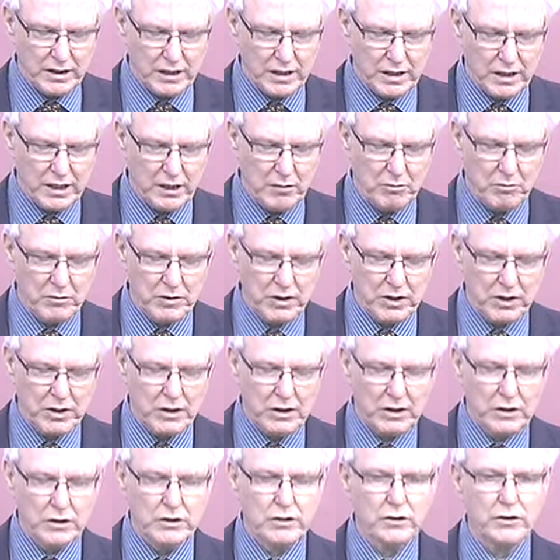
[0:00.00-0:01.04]
Um,
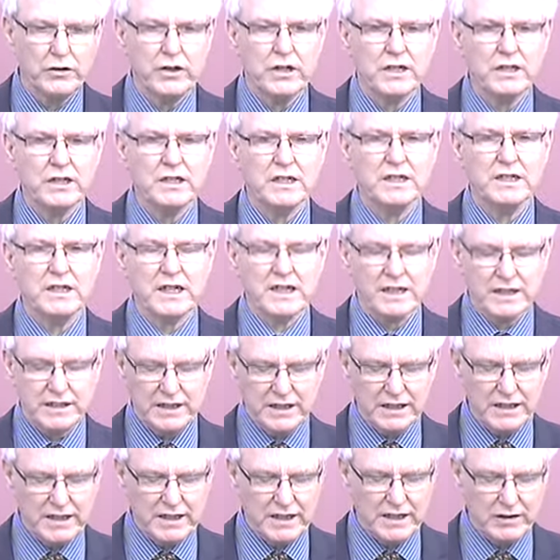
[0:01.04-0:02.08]

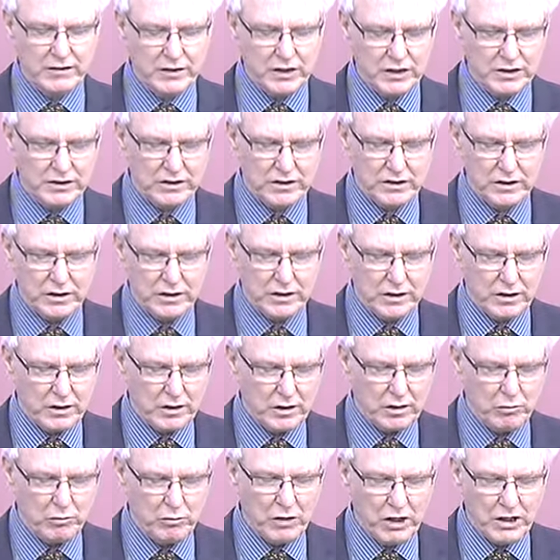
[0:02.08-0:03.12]
2016 givings,
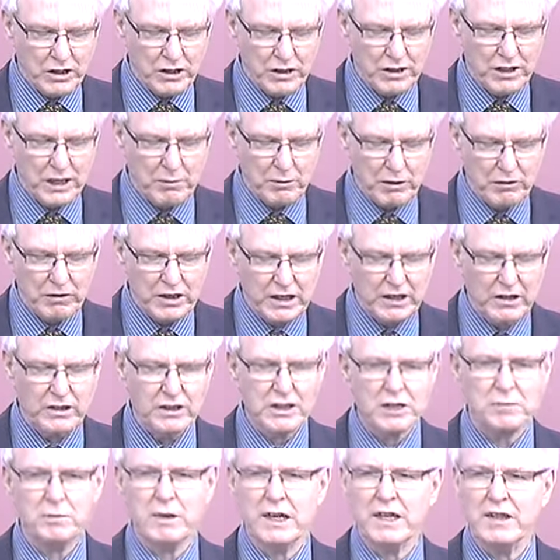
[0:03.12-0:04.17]
Martin will keep me right on this,
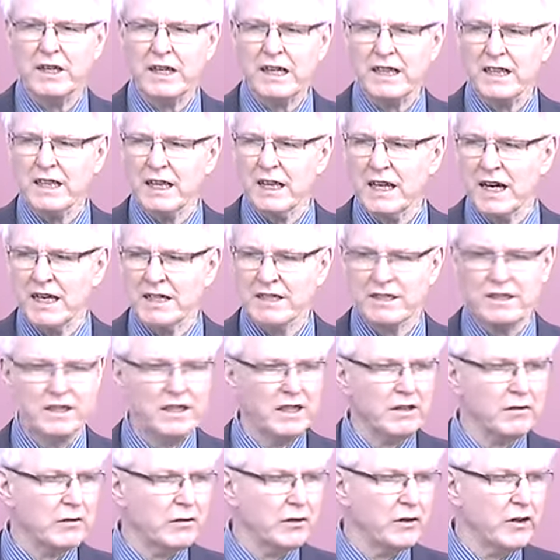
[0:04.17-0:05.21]
but I think the last
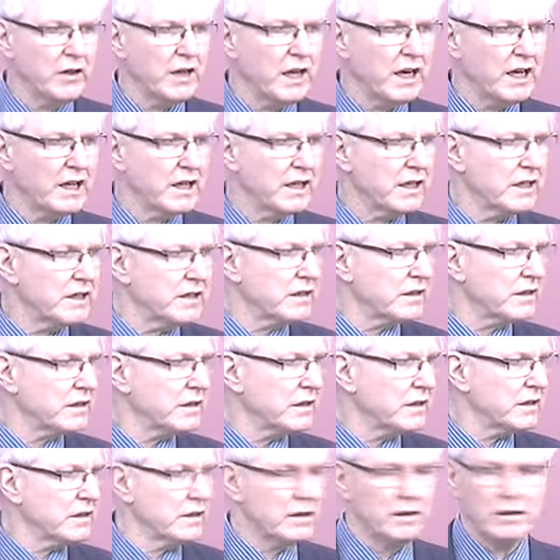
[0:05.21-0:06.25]
date for that is,
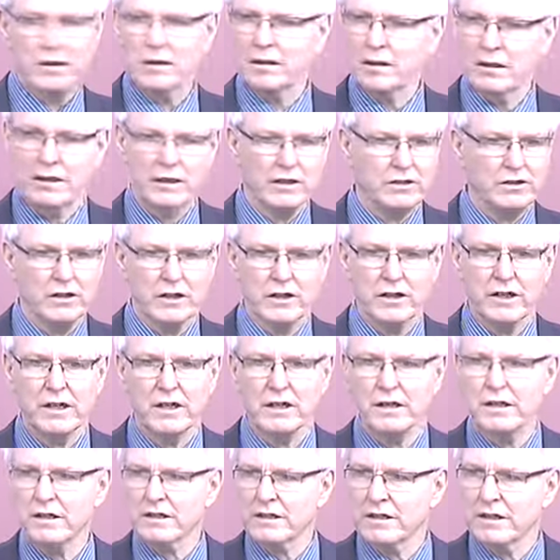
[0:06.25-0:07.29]
he's not here,
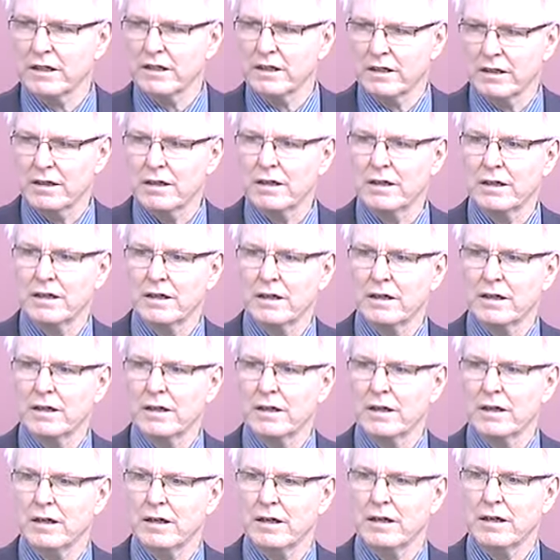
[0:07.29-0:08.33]
is he?
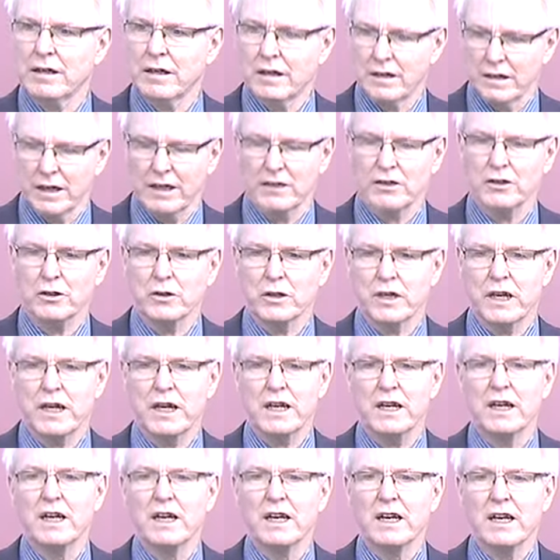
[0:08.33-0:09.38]
Yeah, it's okay.
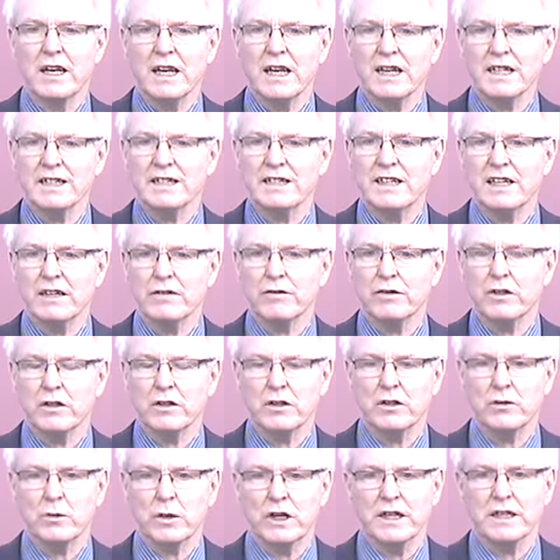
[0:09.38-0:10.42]
The last date for
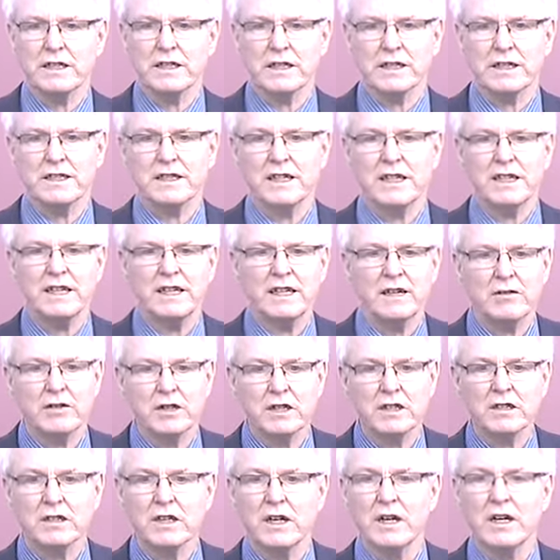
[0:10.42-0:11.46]
2016
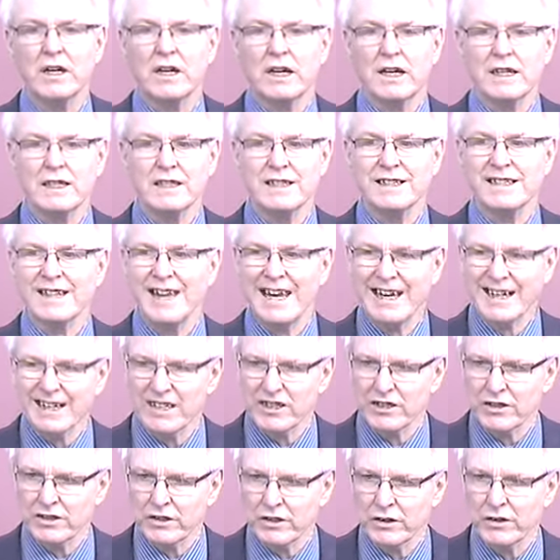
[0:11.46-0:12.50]
givings is next
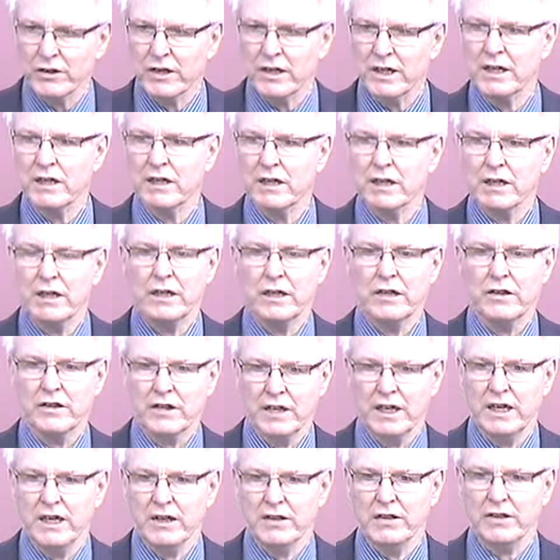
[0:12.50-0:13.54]
Sunday, the
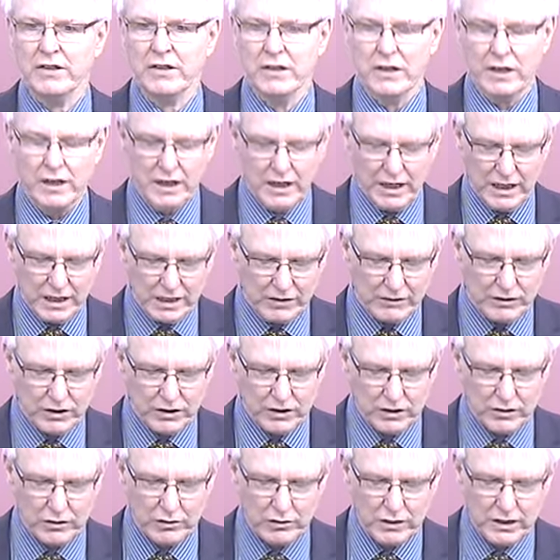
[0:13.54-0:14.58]
8th. And if you
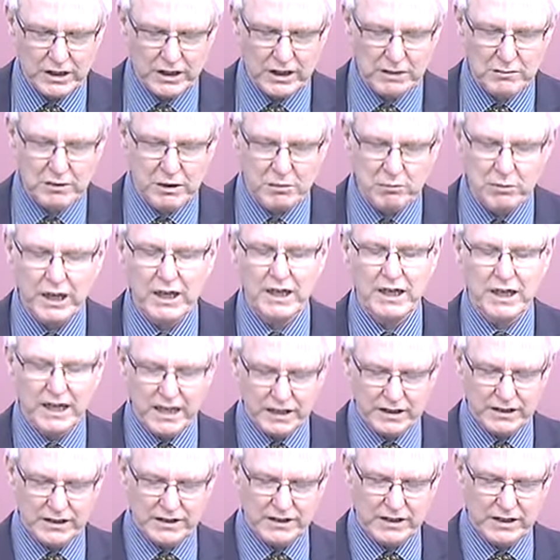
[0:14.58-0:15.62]
don't get them in by that
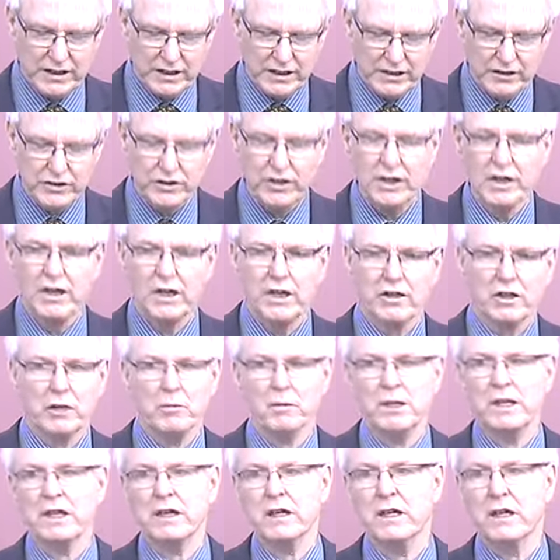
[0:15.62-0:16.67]
stage, they'll
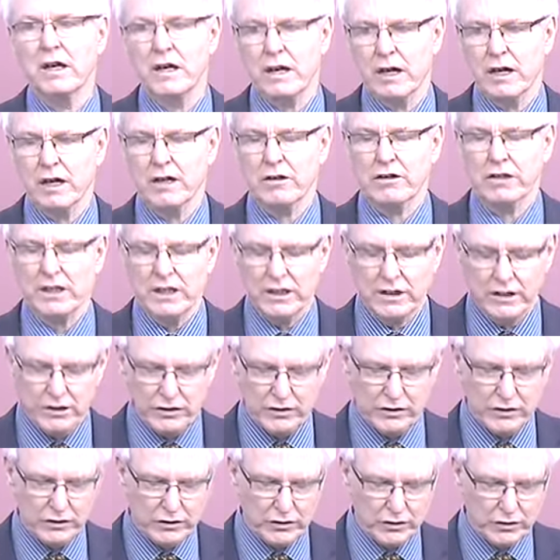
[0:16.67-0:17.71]
be
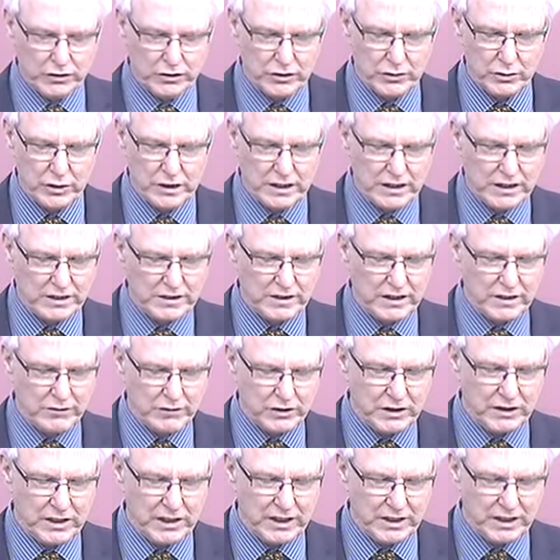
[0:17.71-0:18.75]
accredited to your
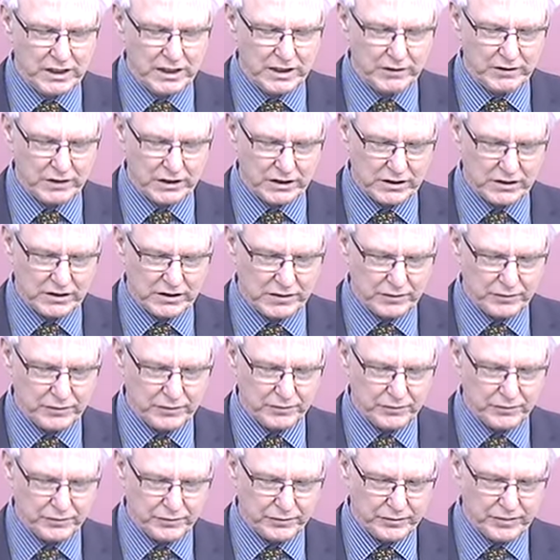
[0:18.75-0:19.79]
2017 givings.
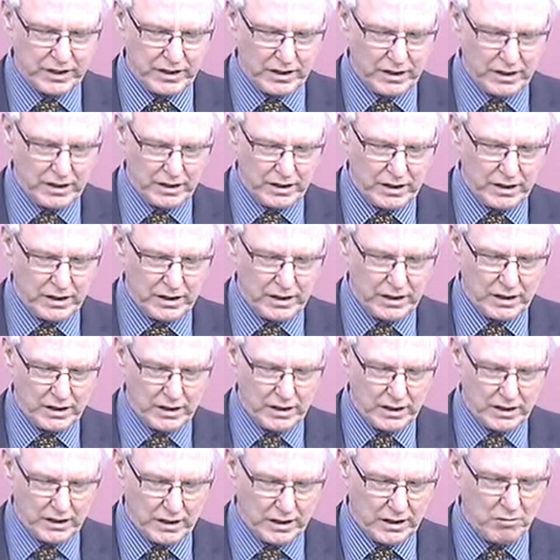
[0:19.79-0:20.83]

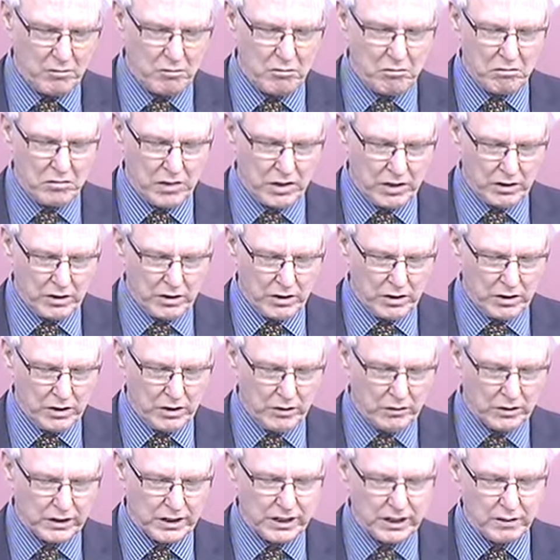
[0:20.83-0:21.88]
Um,
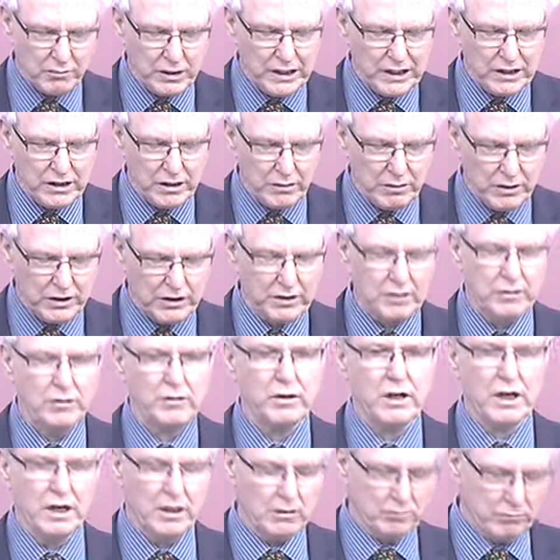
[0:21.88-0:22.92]
okay,
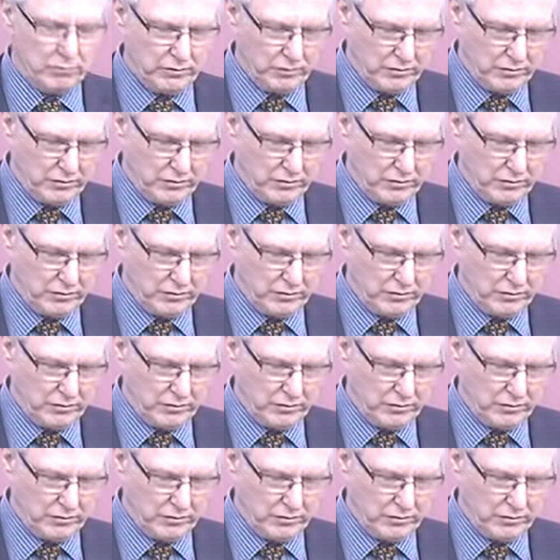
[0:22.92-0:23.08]
PW, um,